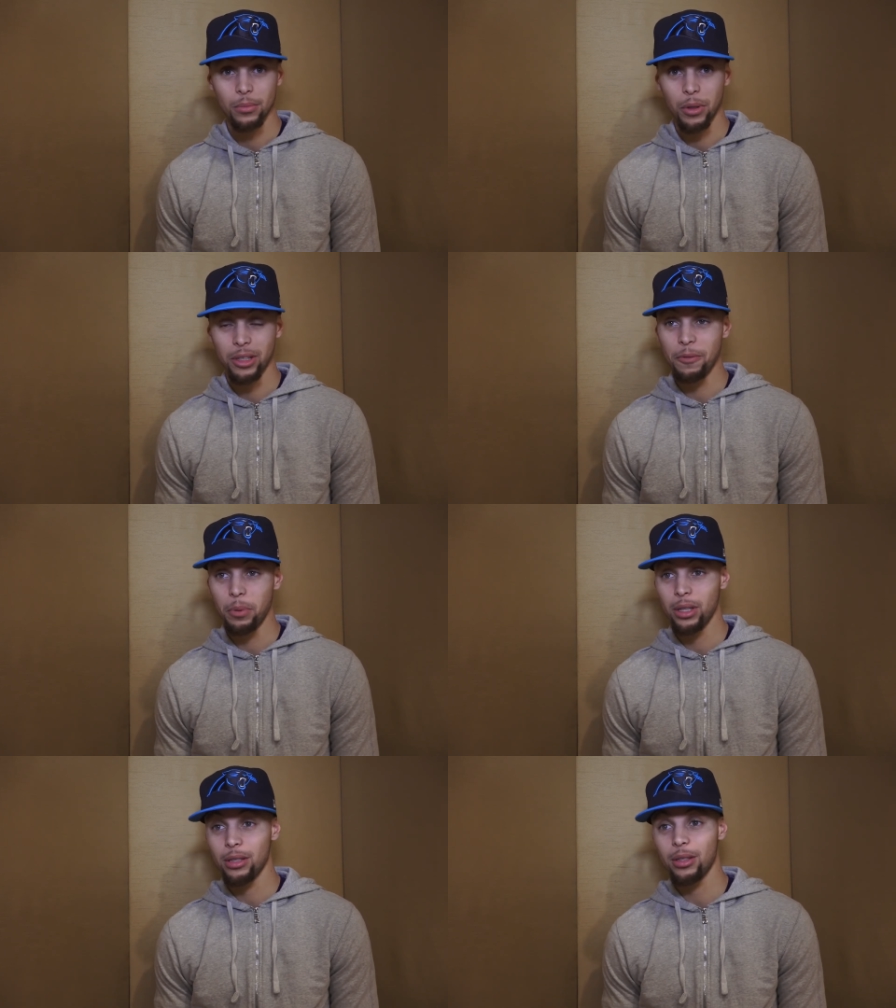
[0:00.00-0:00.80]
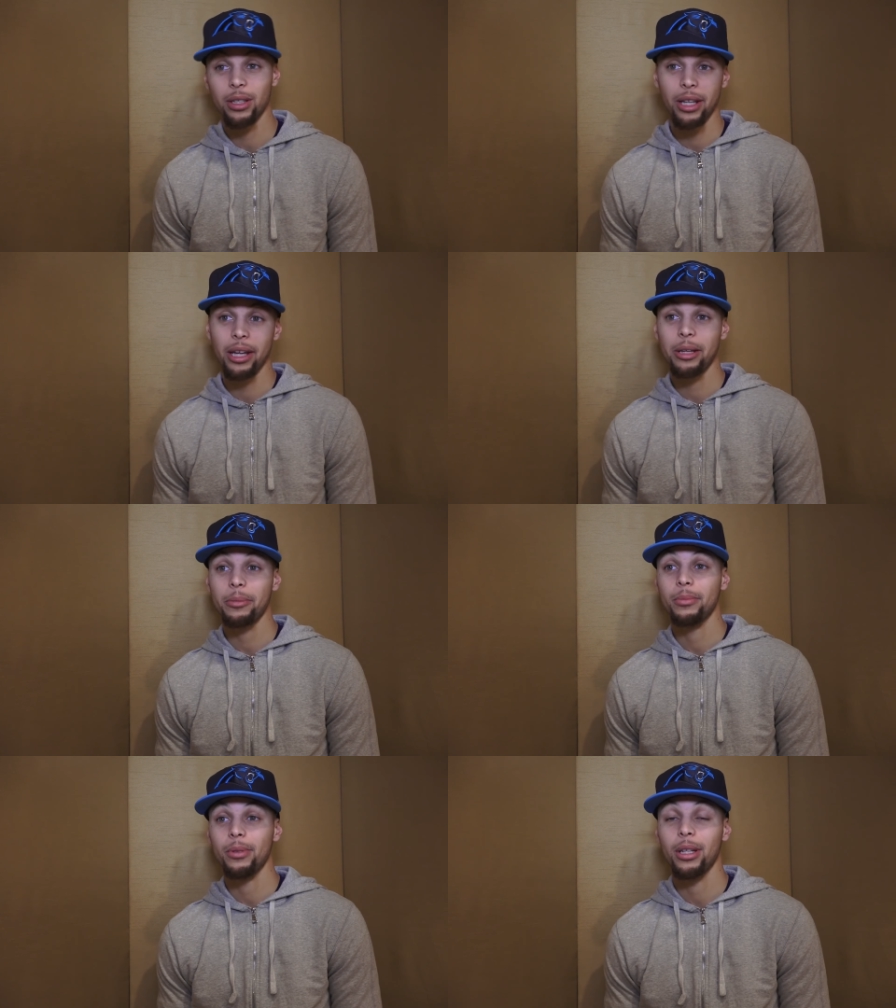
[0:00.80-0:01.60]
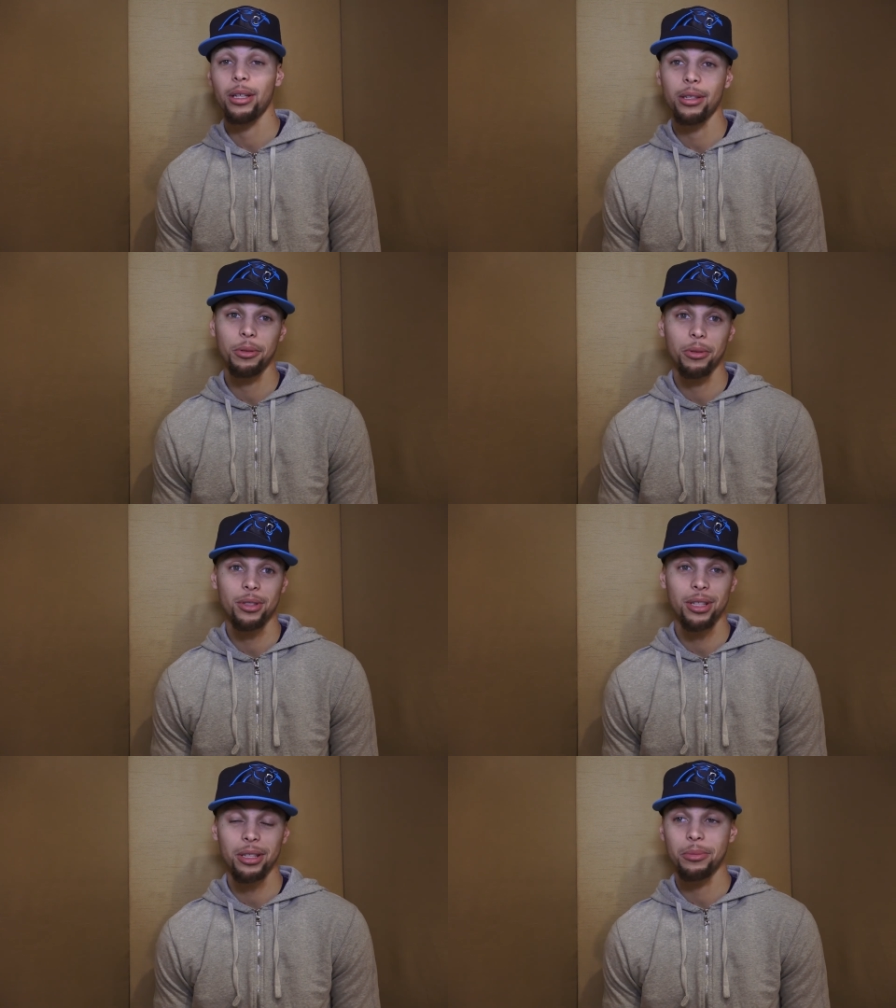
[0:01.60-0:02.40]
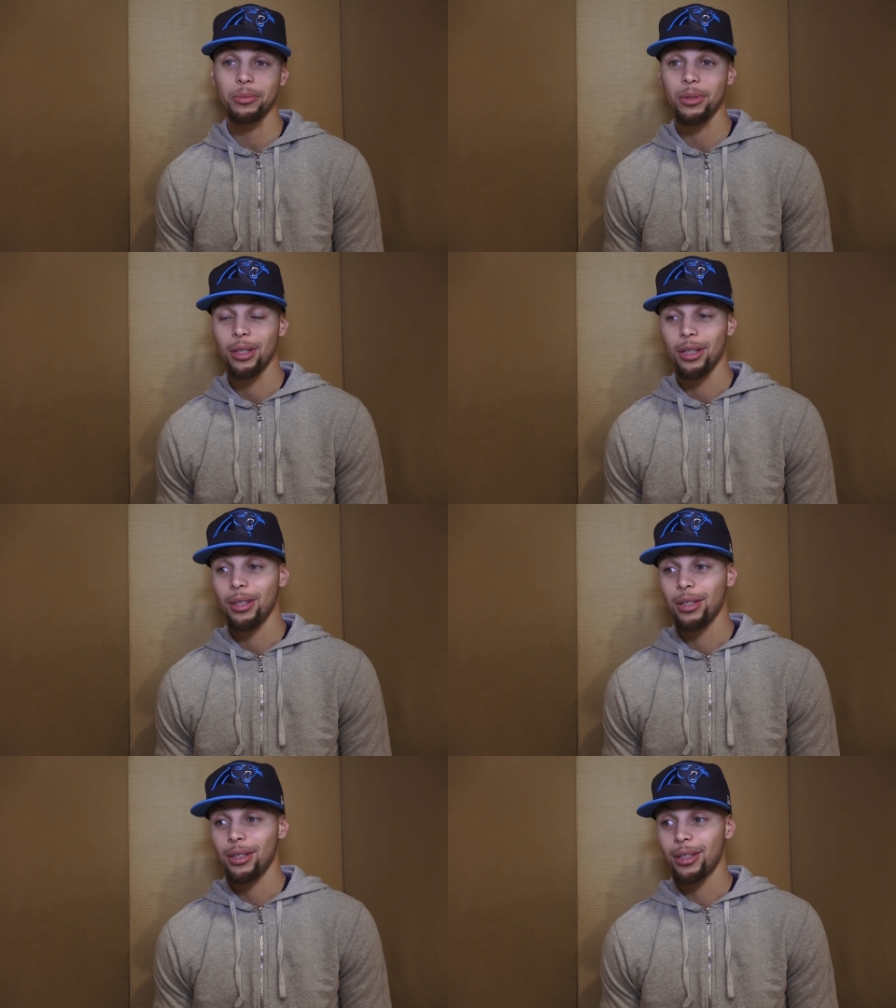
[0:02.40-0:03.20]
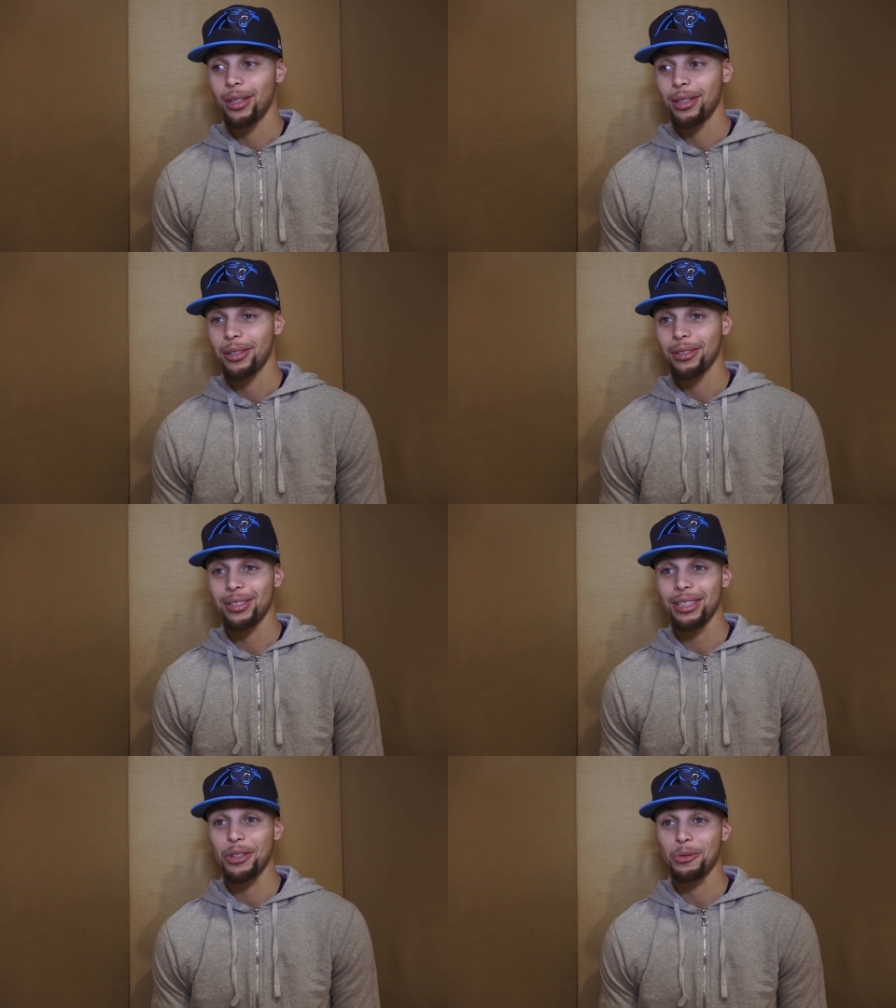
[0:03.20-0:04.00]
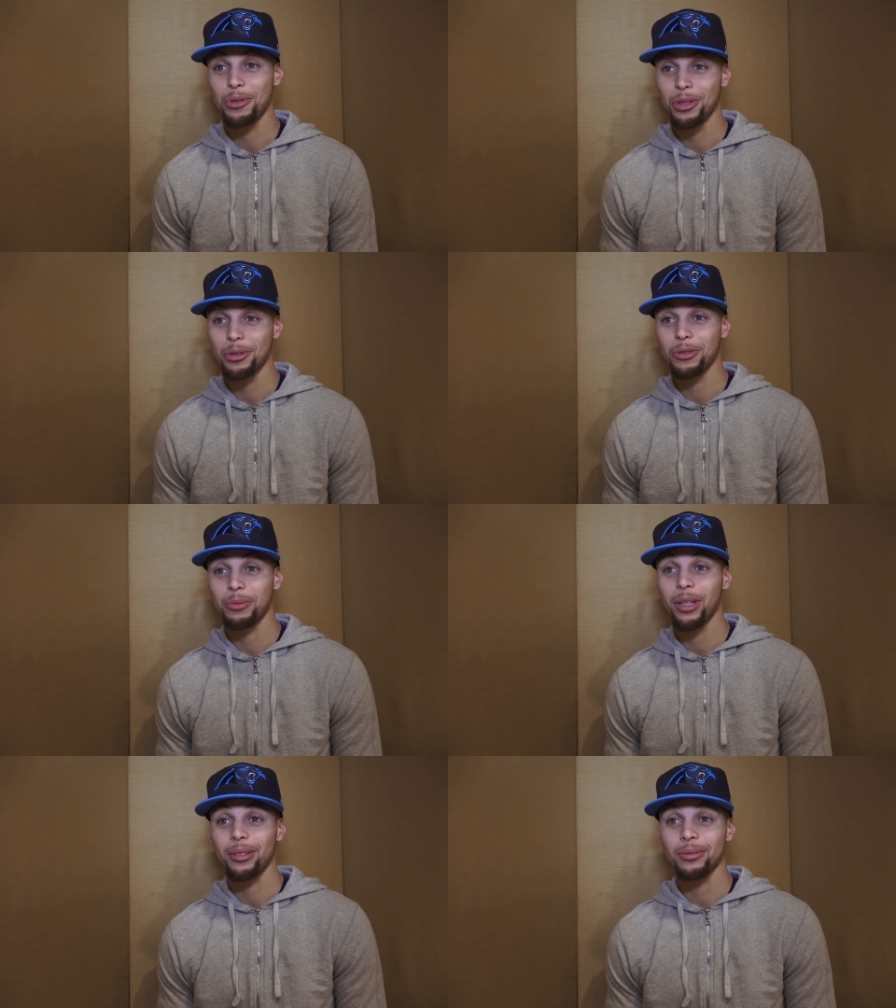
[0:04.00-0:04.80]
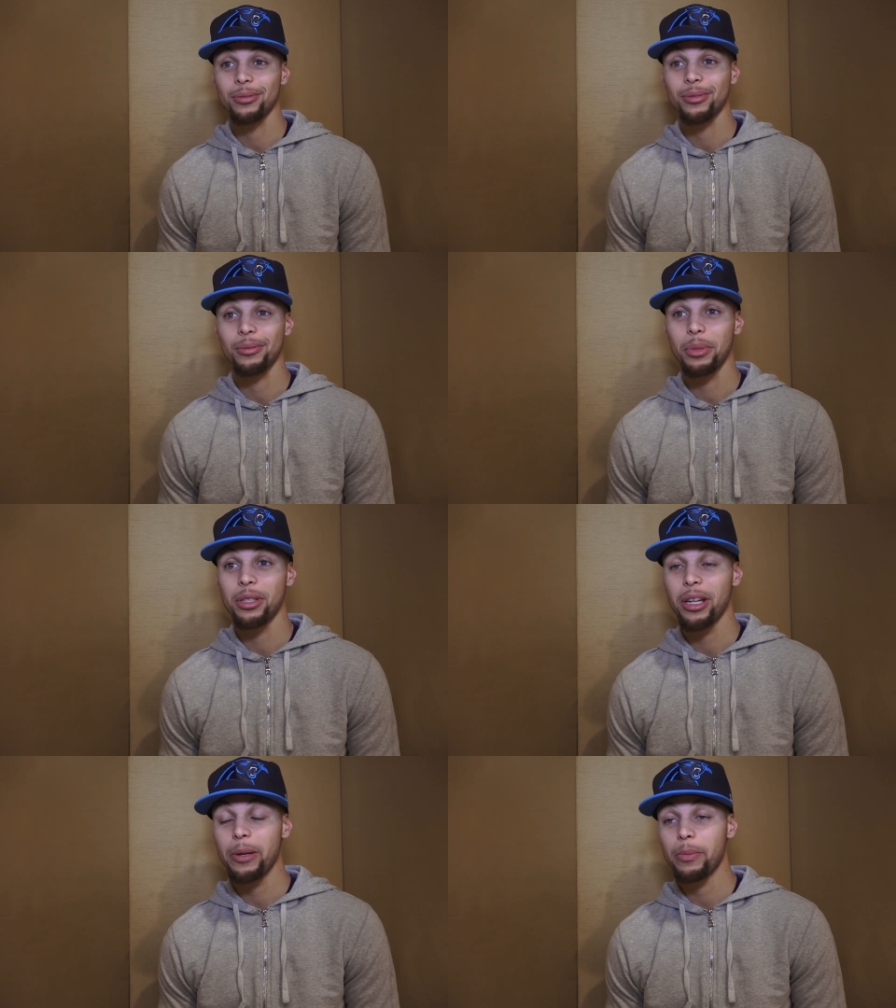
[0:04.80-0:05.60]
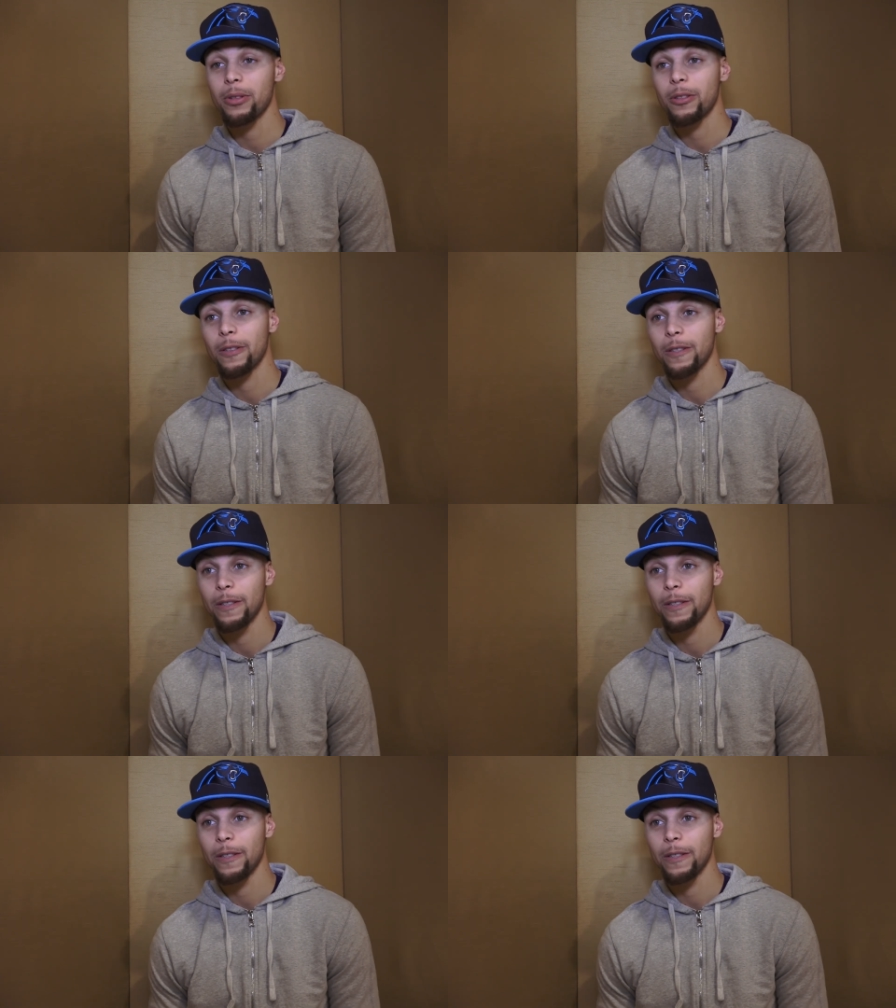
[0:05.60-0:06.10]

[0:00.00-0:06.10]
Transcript: what they've put into the game, and you want to see them uh, see the results from that and be champions.